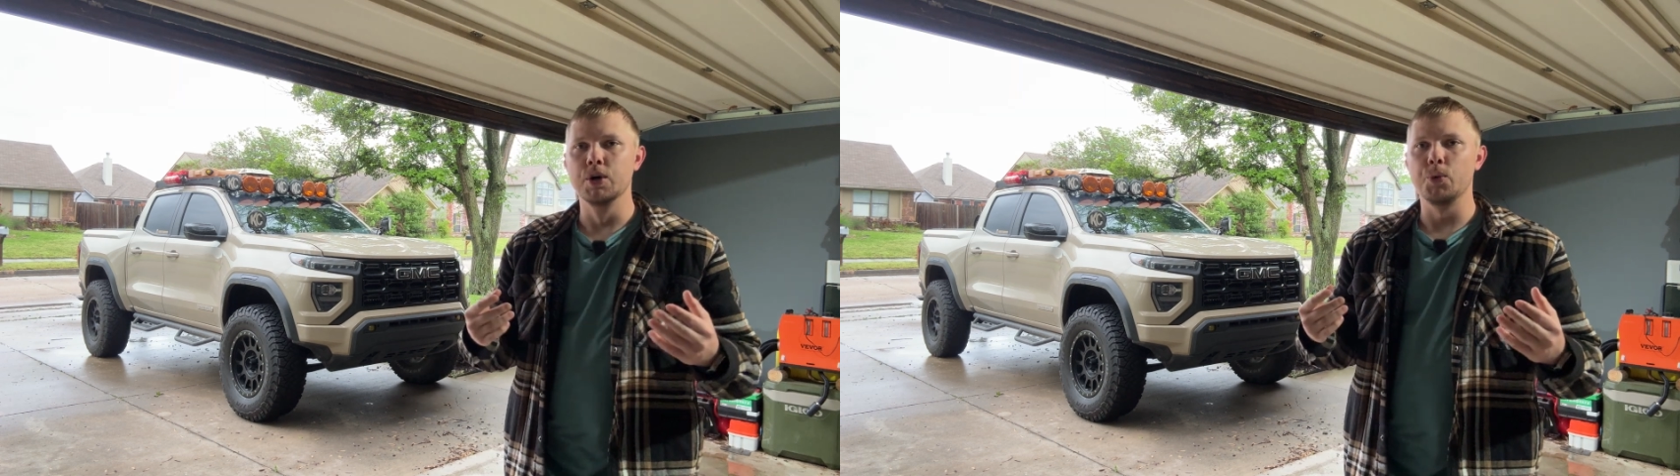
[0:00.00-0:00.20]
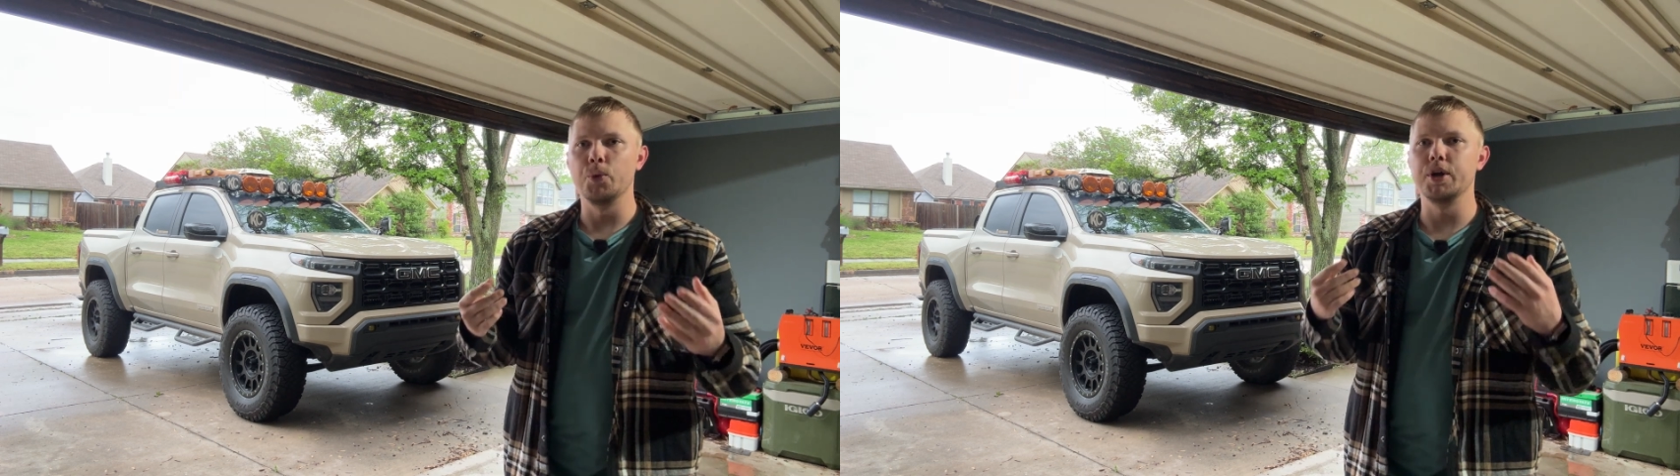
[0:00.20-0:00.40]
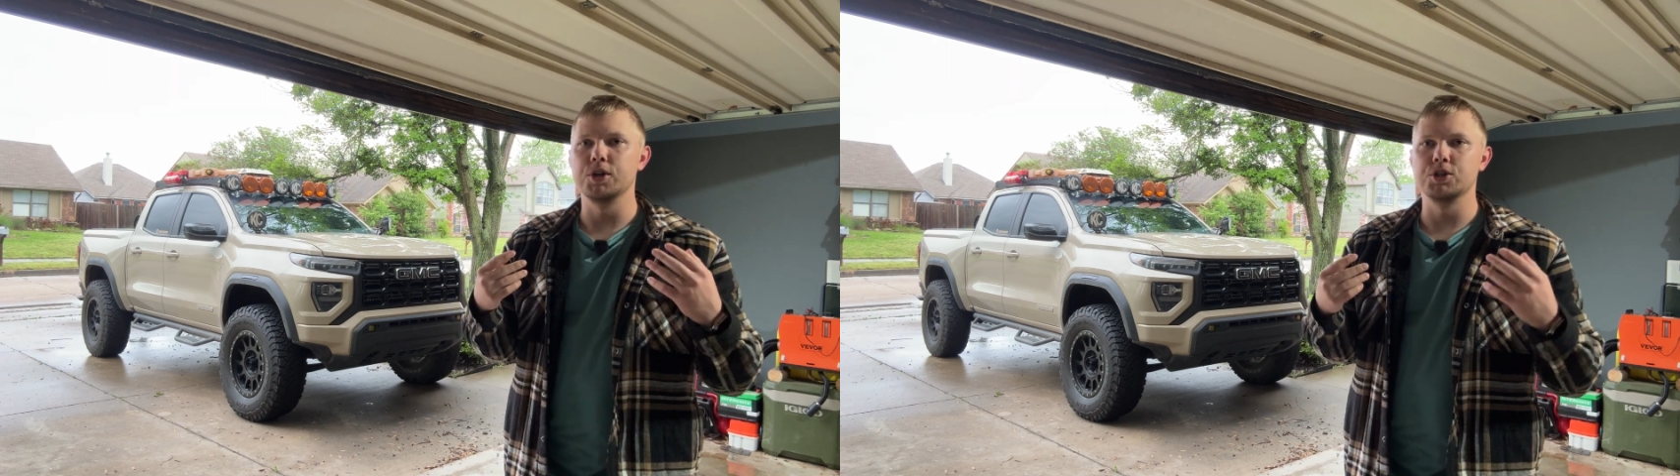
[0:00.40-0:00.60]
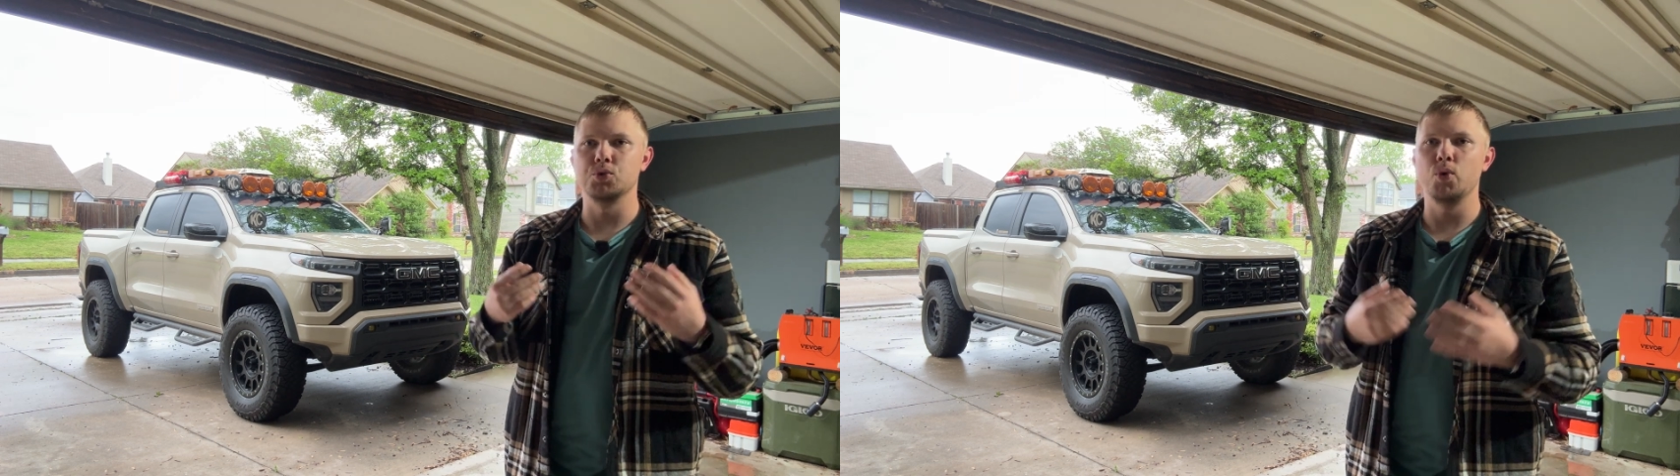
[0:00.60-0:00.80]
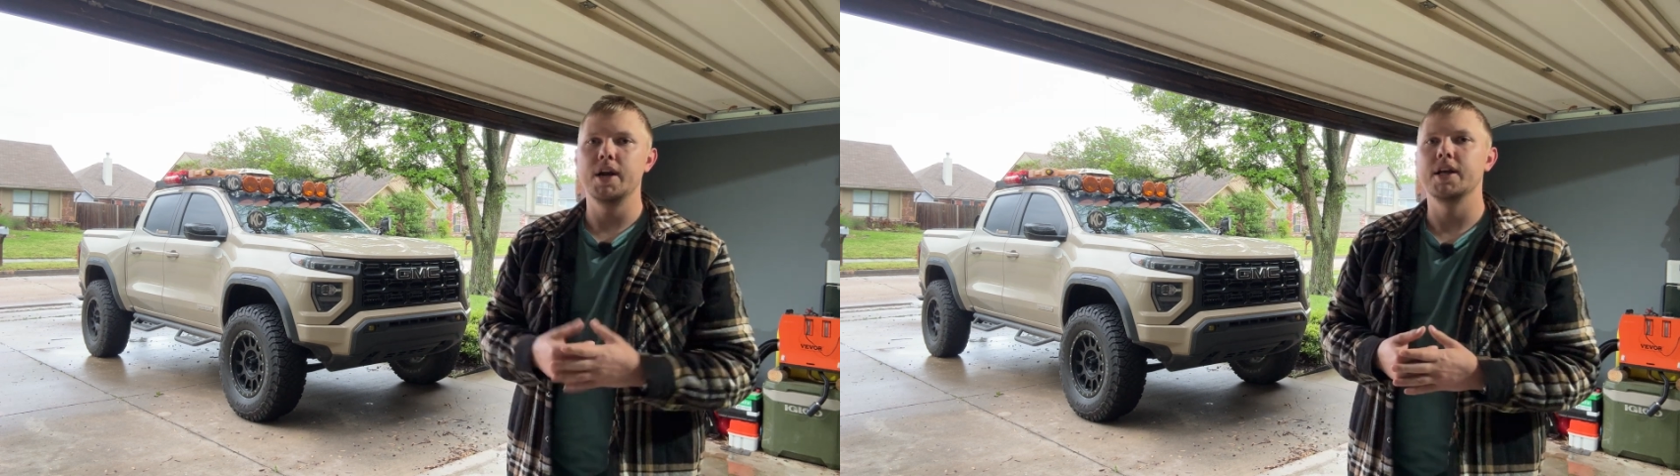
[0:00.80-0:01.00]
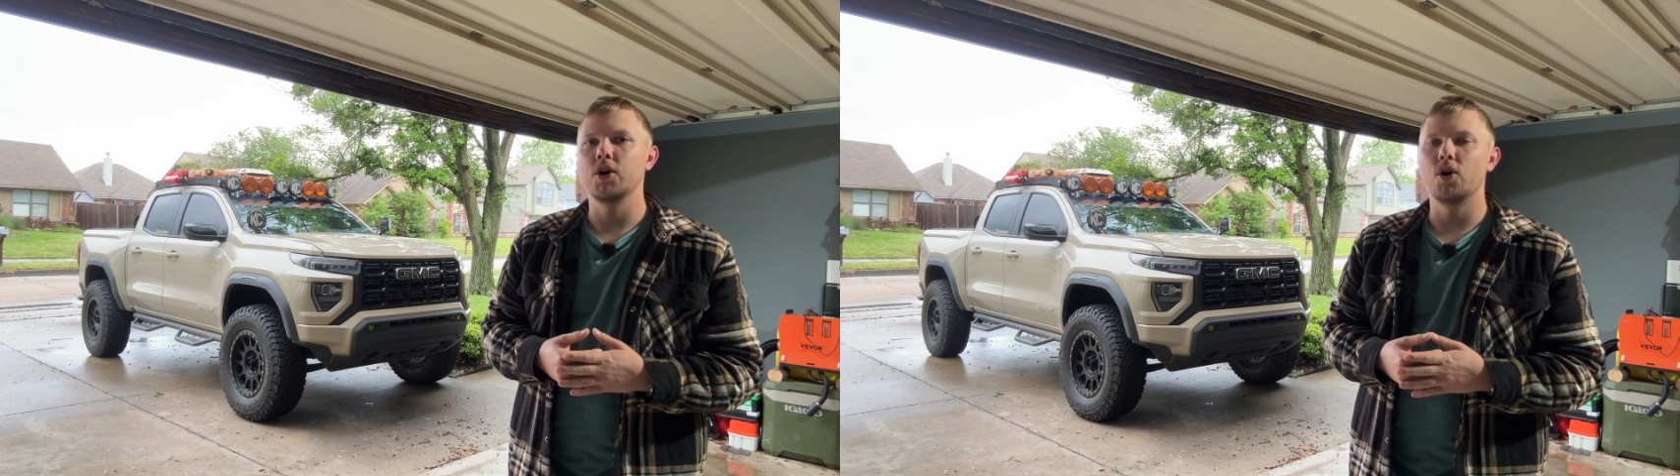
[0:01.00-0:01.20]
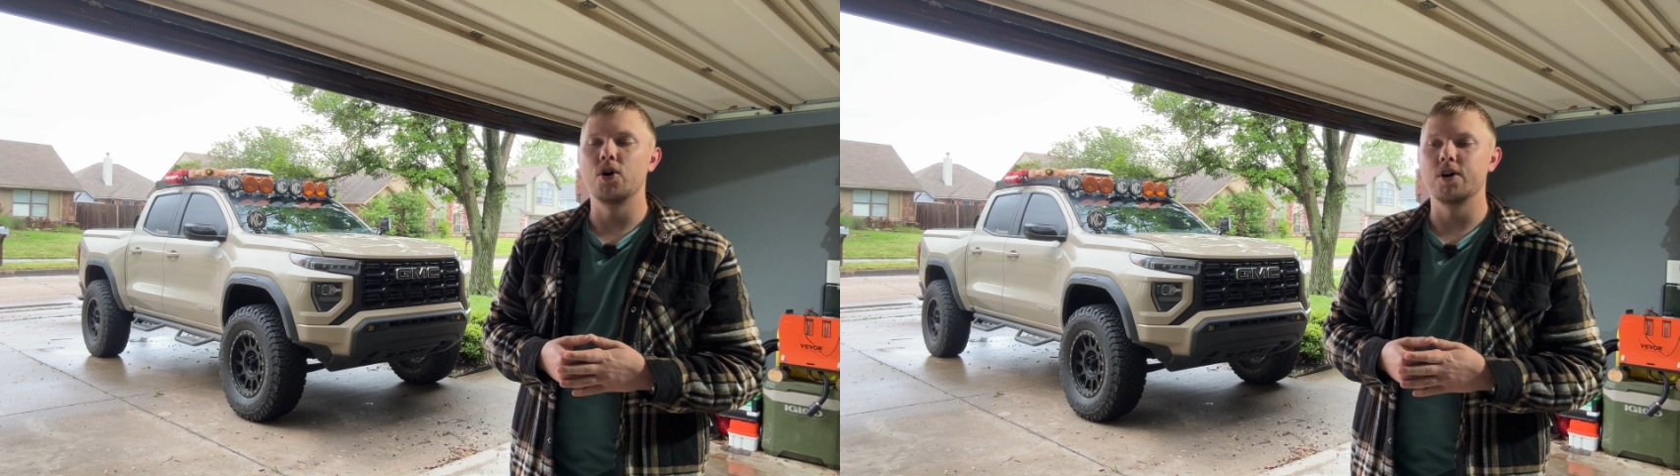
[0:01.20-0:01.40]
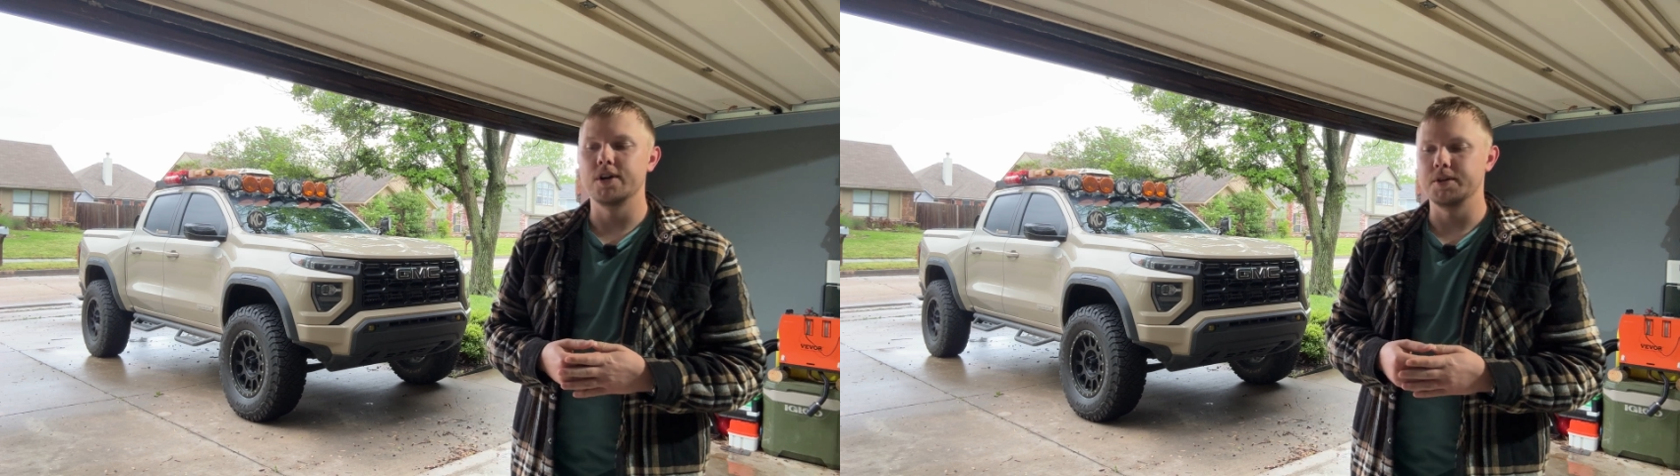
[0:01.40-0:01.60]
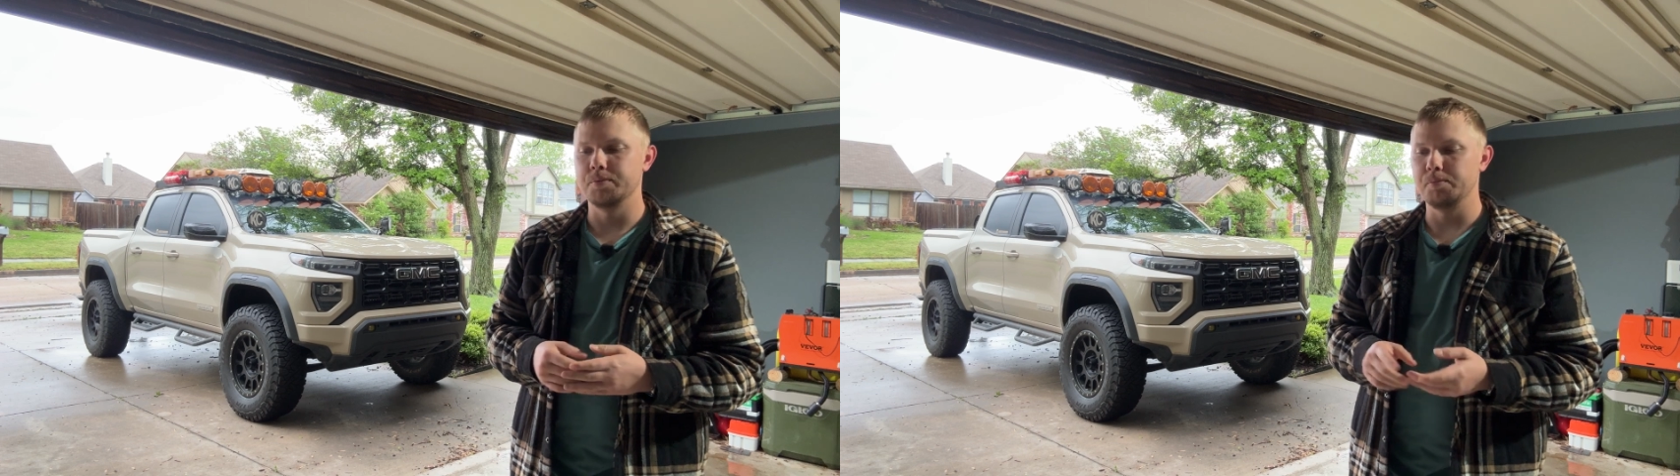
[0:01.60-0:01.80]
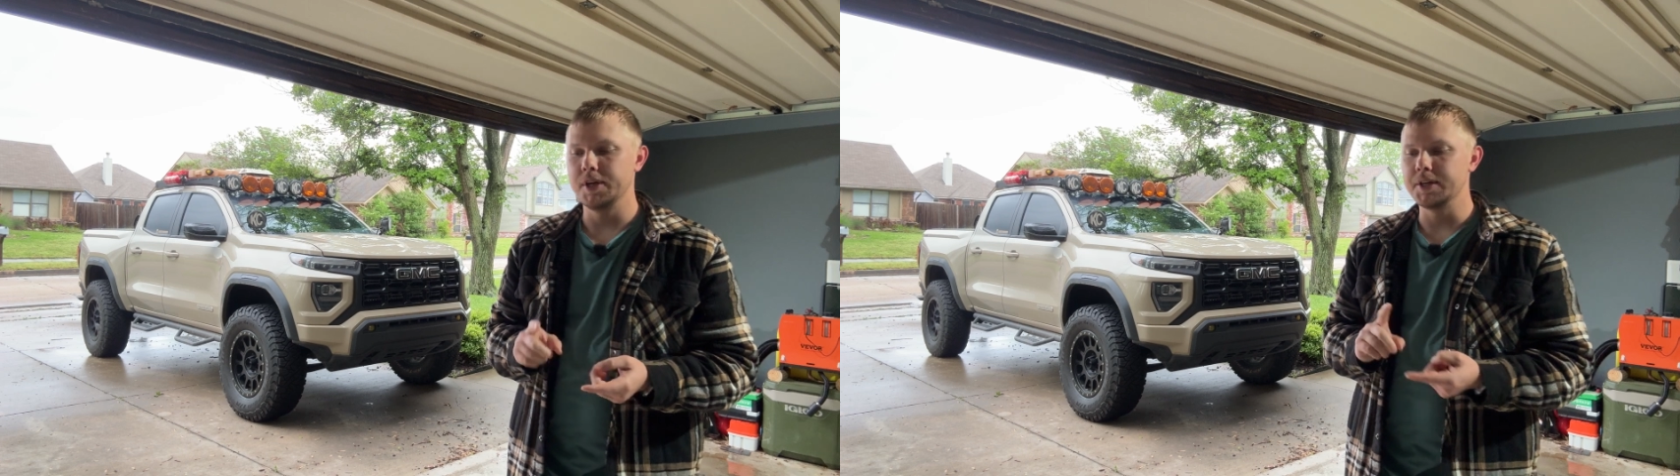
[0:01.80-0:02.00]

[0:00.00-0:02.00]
We are just waiting on me